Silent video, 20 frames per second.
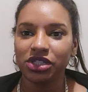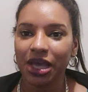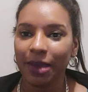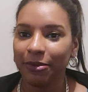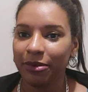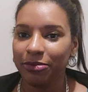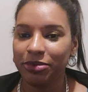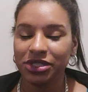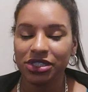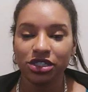
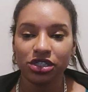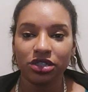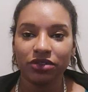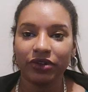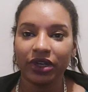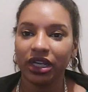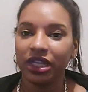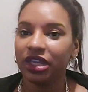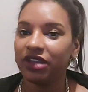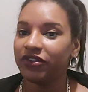type of business you're
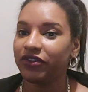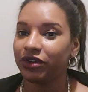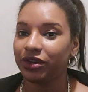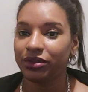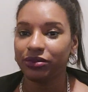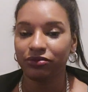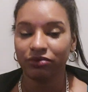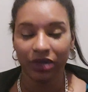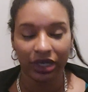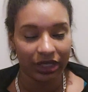running. If
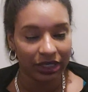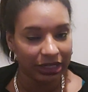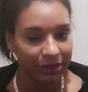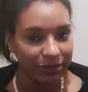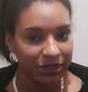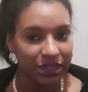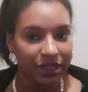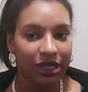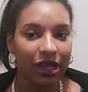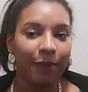you're running a
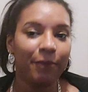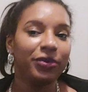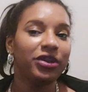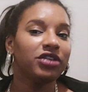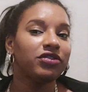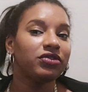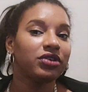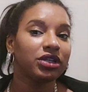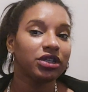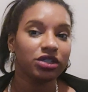limited company,
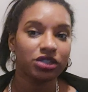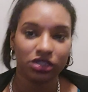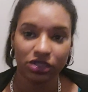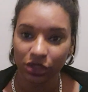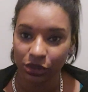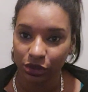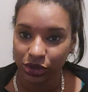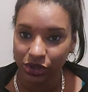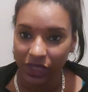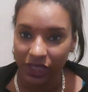if you're running a
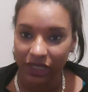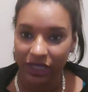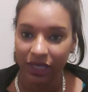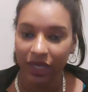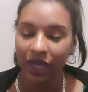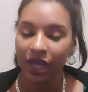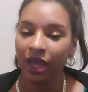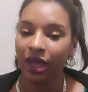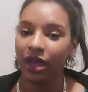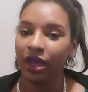sole trader,
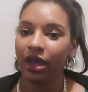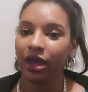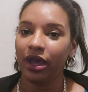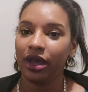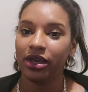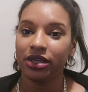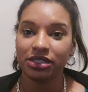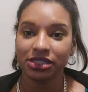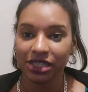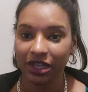
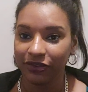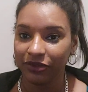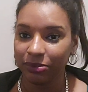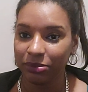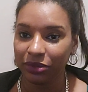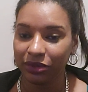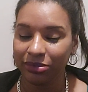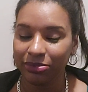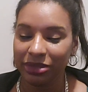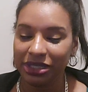a
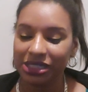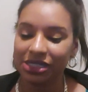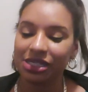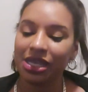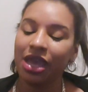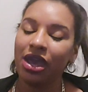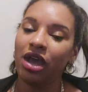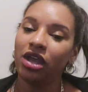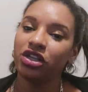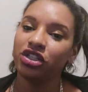self-employed business,
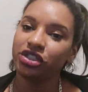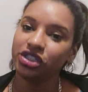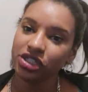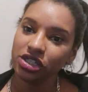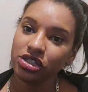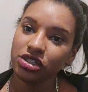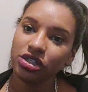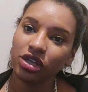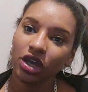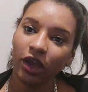
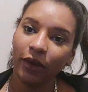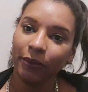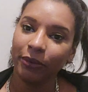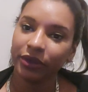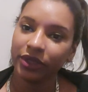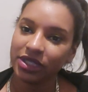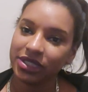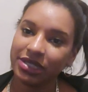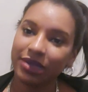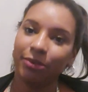just
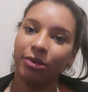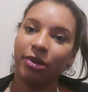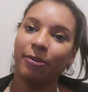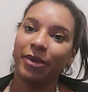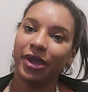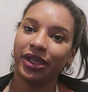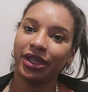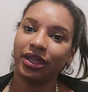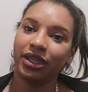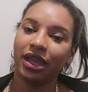open a separate
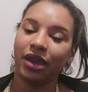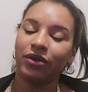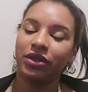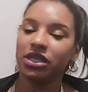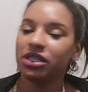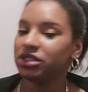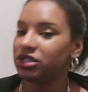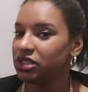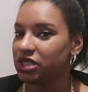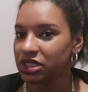bank account.
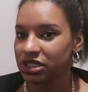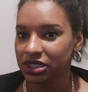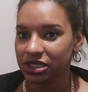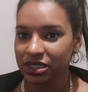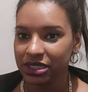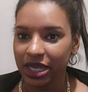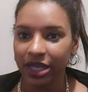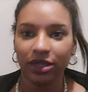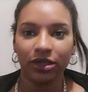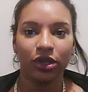It doesn't
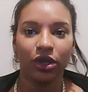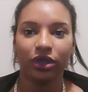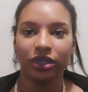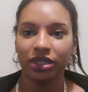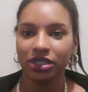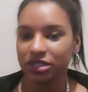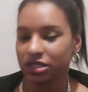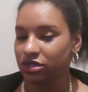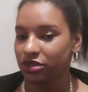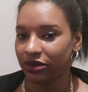take long and
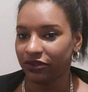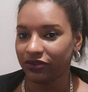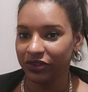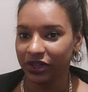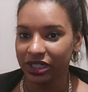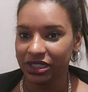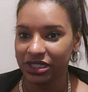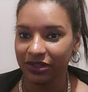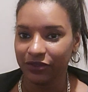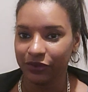it's not
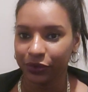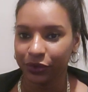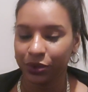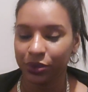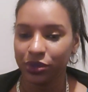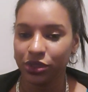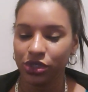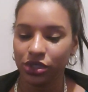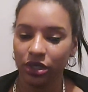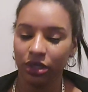very
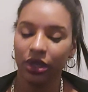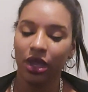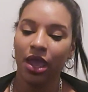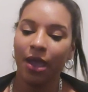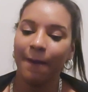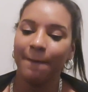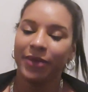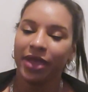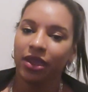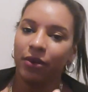difficult to do,
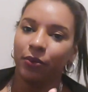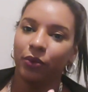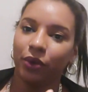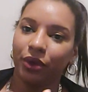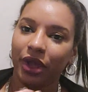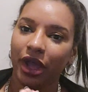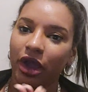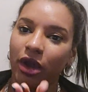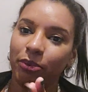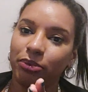but it will
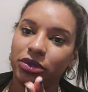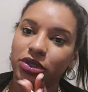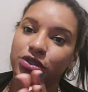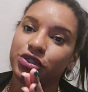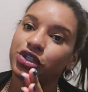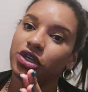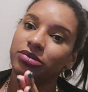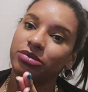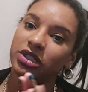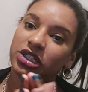help you
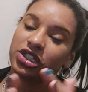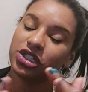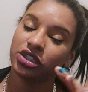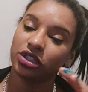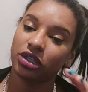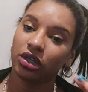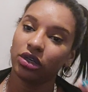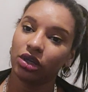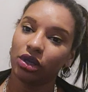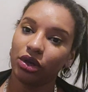so much in
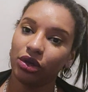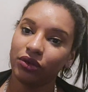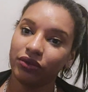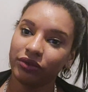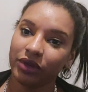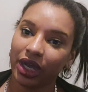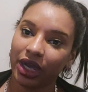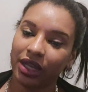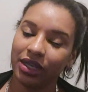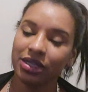the long
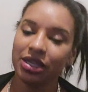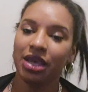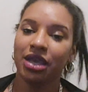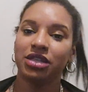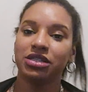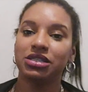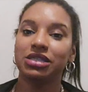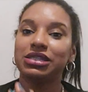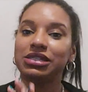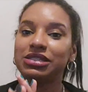run
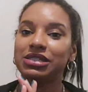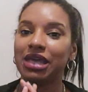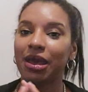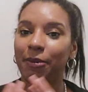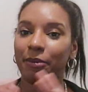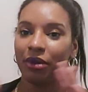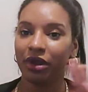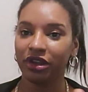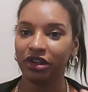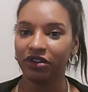to
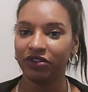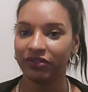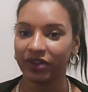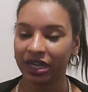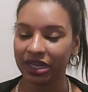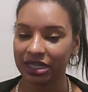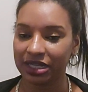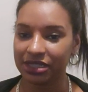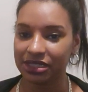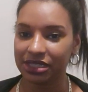separate your
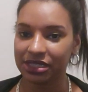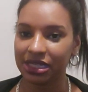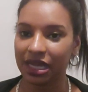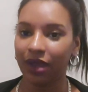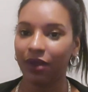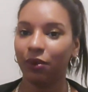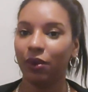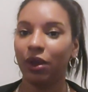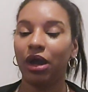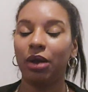finances
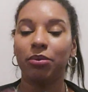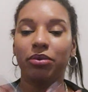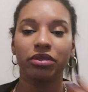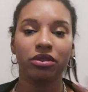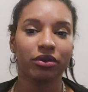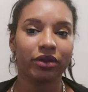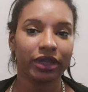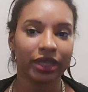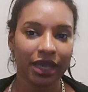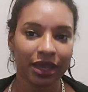out. It will help with
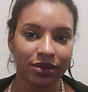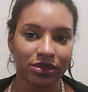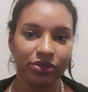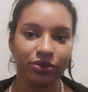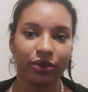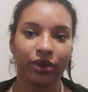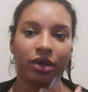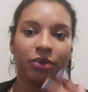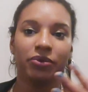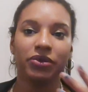your accounts,
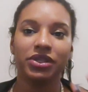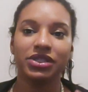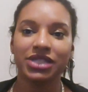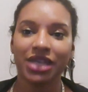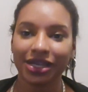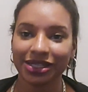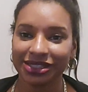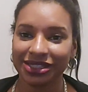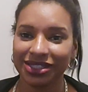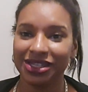it will help with your
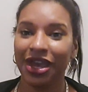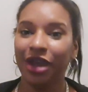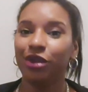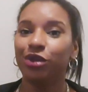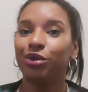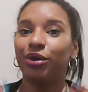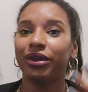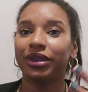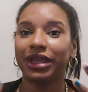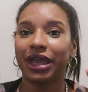taxes.
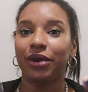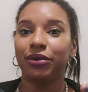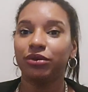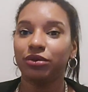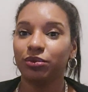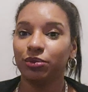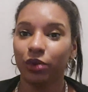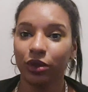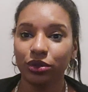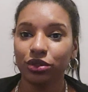Your
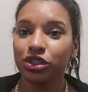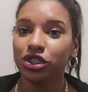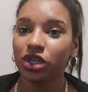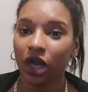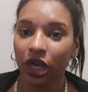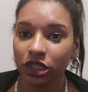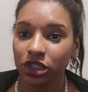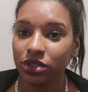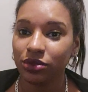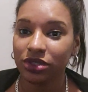accountant won't
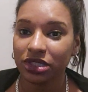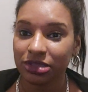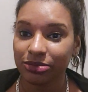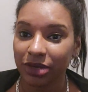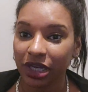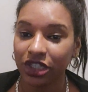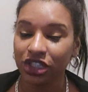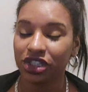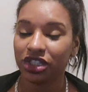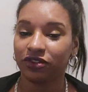charge you as
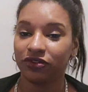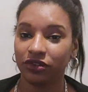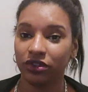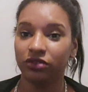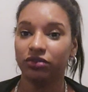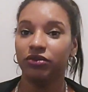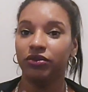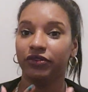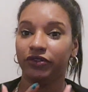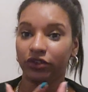much if
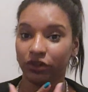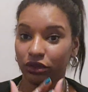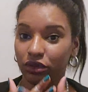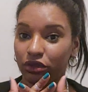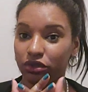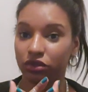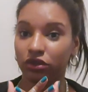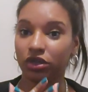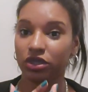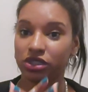you're
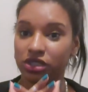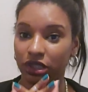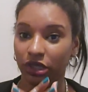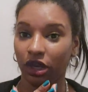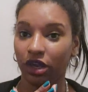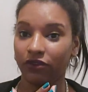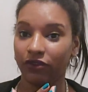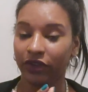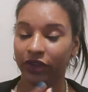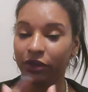not crossing
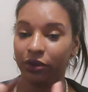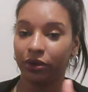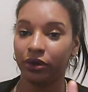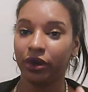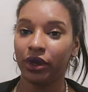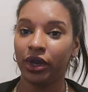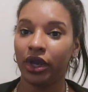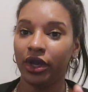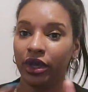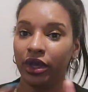over your